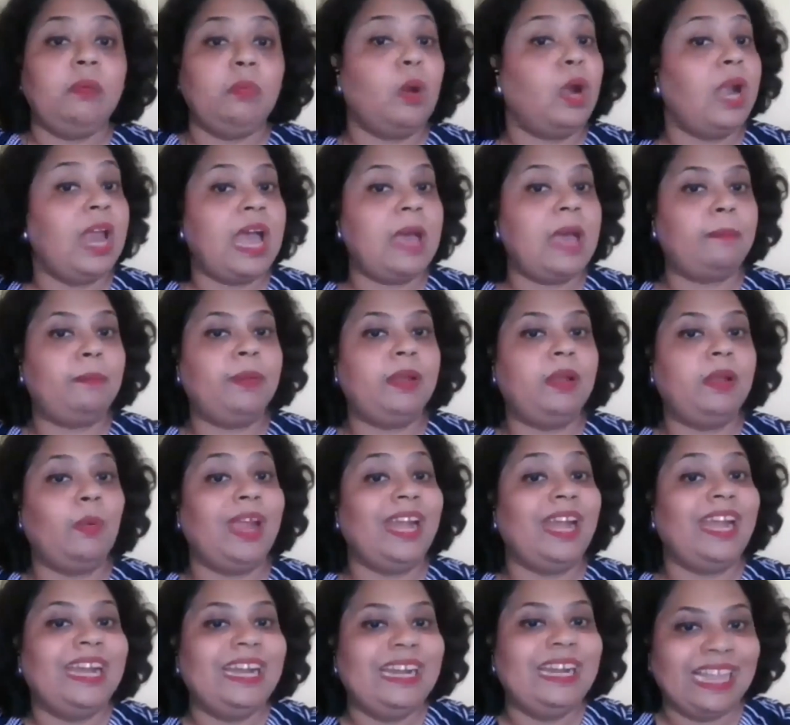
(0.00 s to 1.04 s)
What happened?
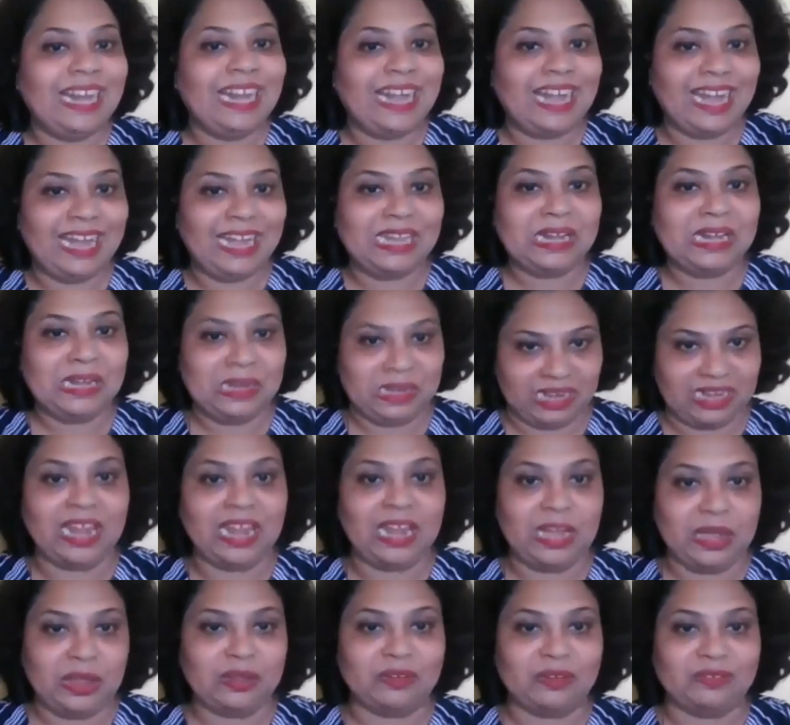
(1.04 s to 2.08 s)
Why didn't they write it?
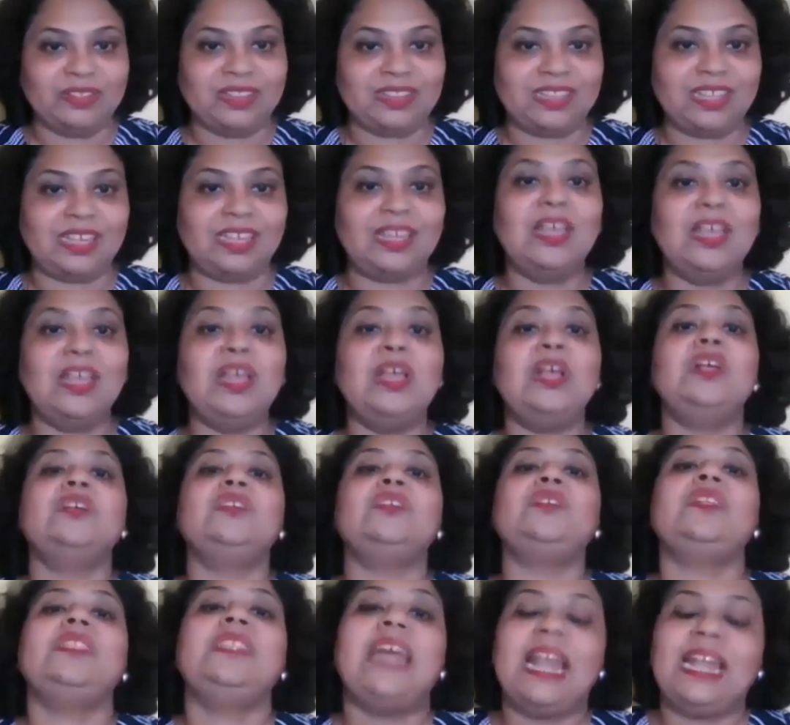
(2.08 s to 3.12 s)
Kind of a thing. Right.
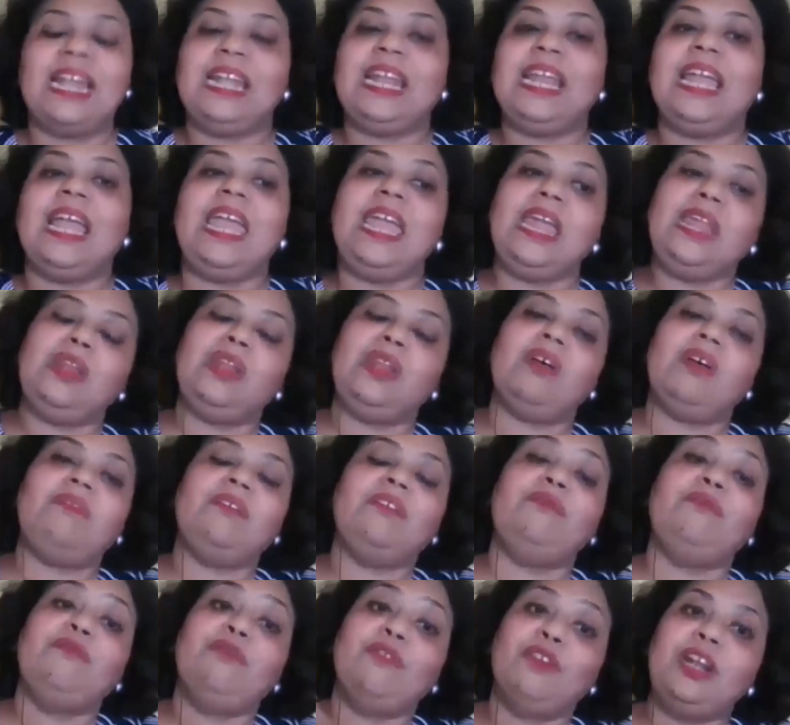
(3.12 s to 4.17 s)
So that kind of
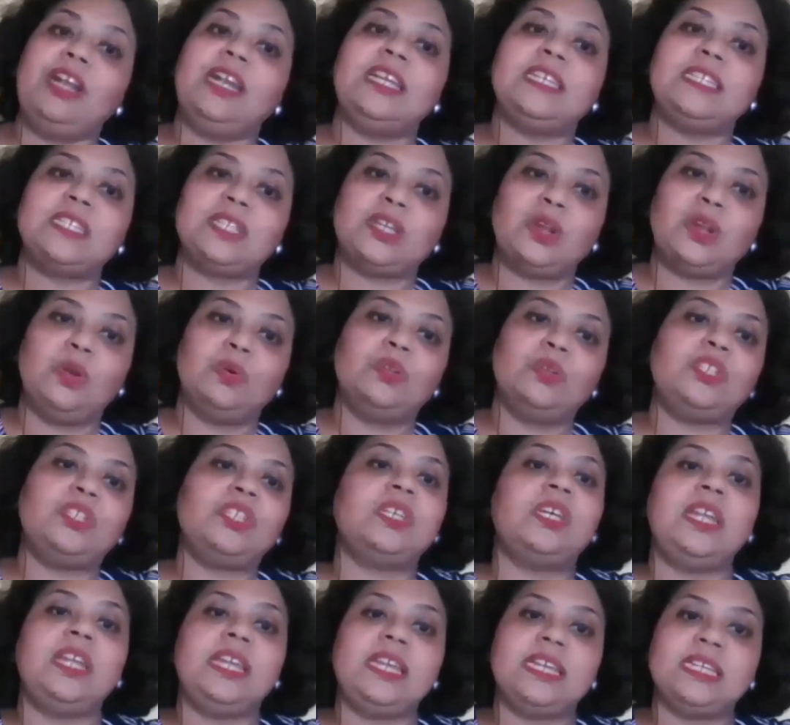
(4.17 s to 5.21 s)
a full
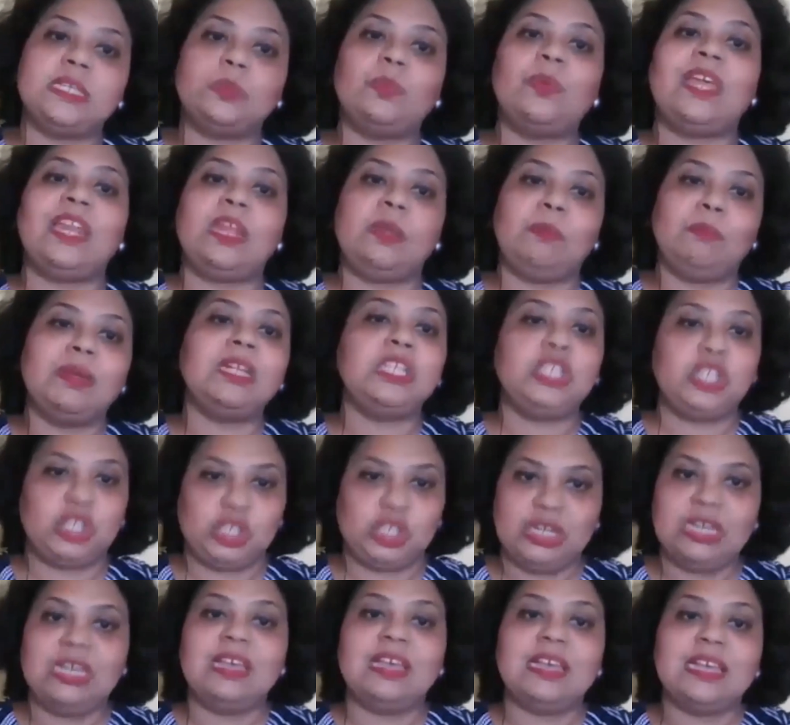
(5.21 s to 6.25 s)
disclosure is very
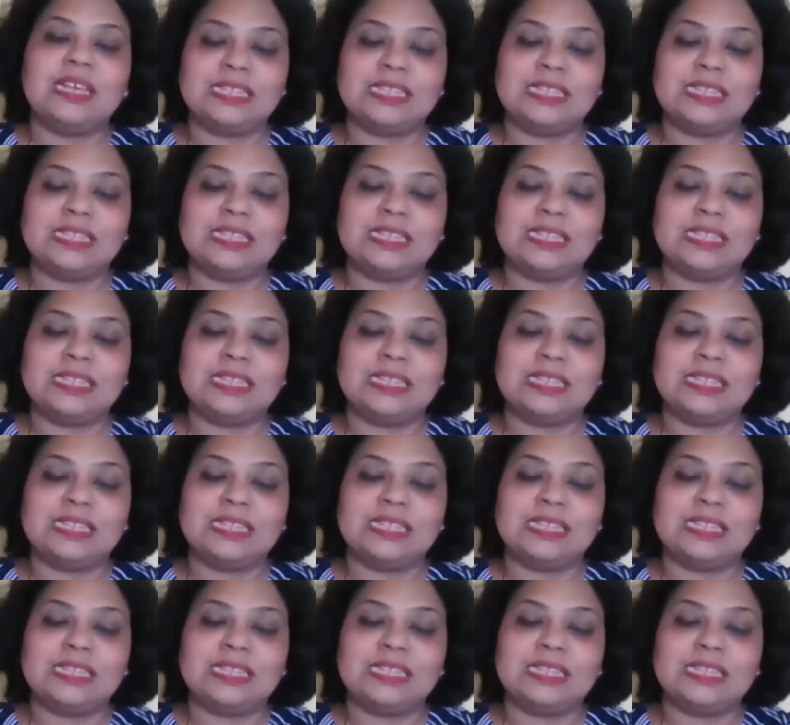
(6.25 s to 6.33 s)
much